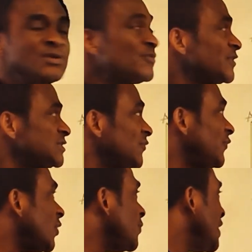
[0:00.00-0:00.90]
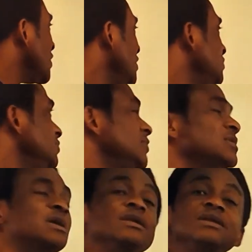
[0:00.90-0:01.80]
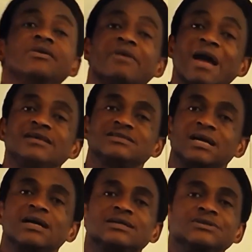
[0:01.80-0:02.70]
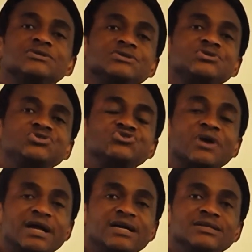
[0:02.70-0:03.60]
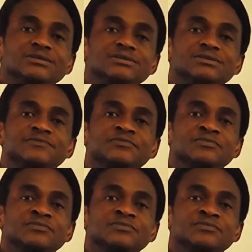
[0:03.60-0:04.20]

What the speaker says: First of all, we are going to look at the right-angled triangle.